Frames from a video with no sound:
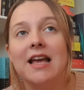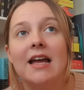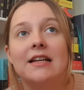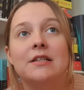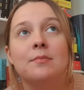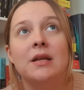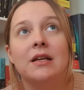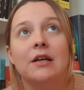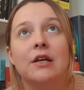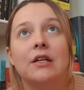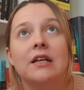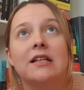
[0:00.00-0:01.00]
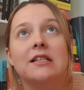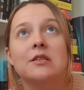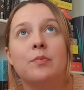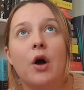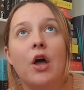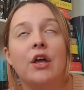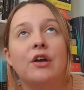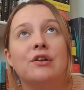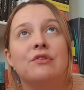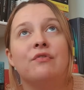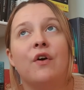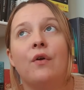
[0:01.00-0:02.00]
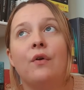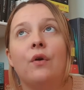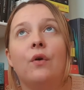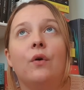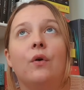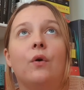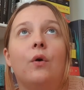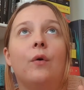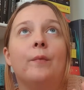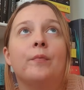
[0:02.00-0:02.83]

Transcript: a Dominican-inspired folklore,